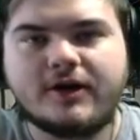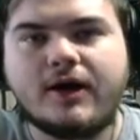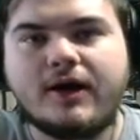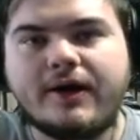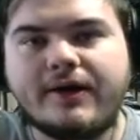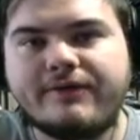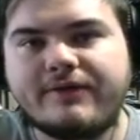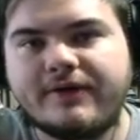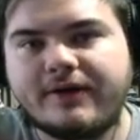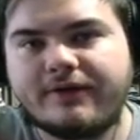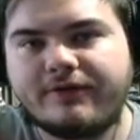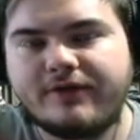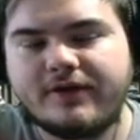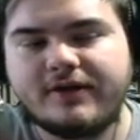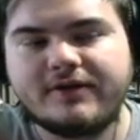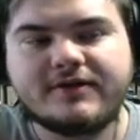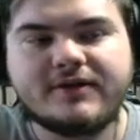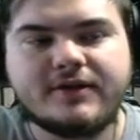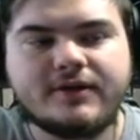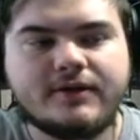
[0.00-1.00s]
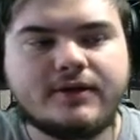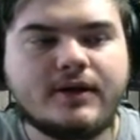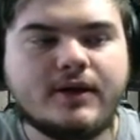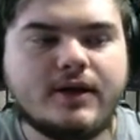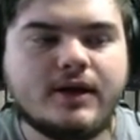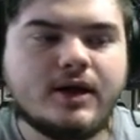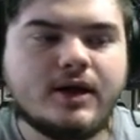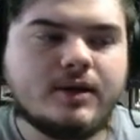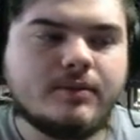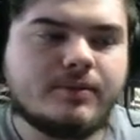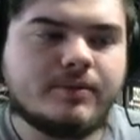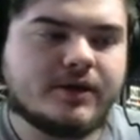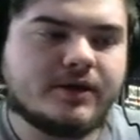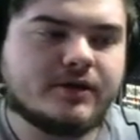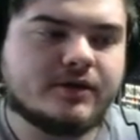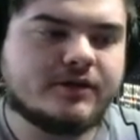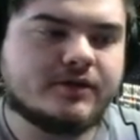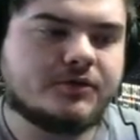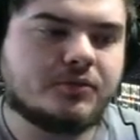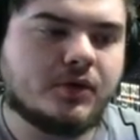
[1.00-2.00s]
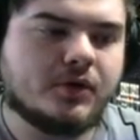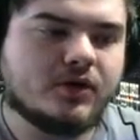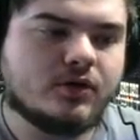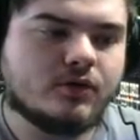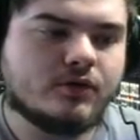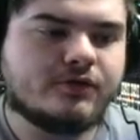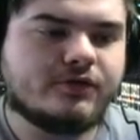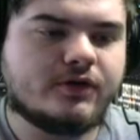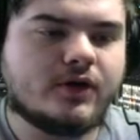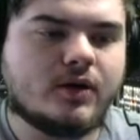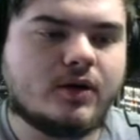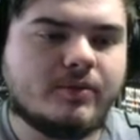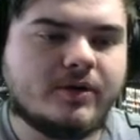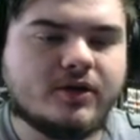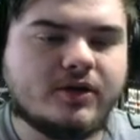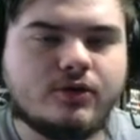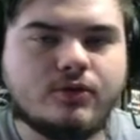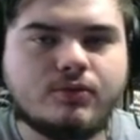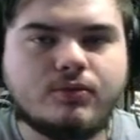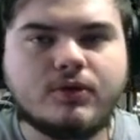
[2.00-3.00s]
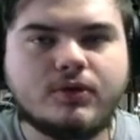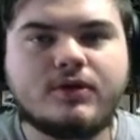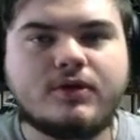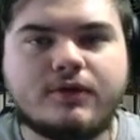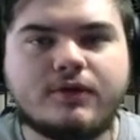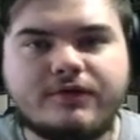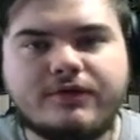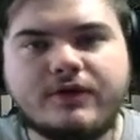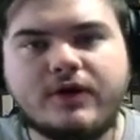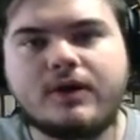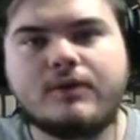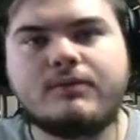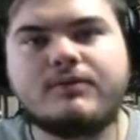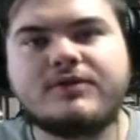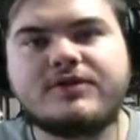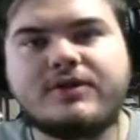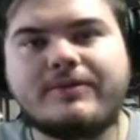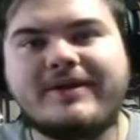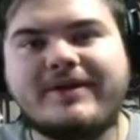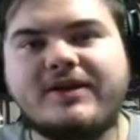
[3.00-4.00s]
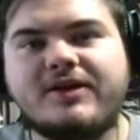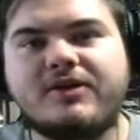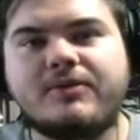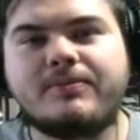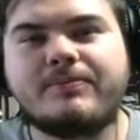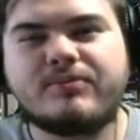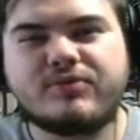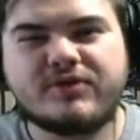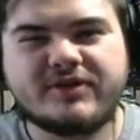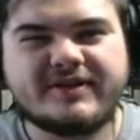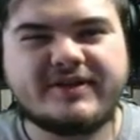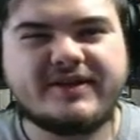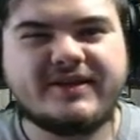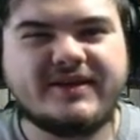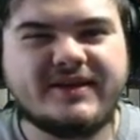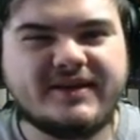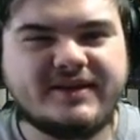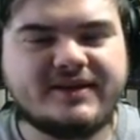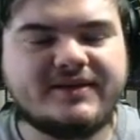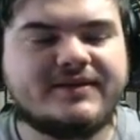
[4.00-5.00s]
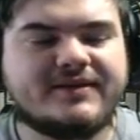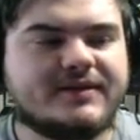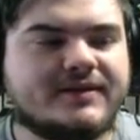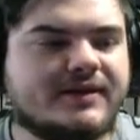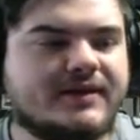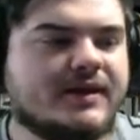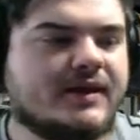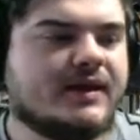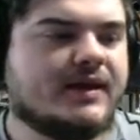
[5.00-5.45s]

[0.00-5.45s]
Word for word: I've left these in because when you're farming, you want the farms to be pretty easy.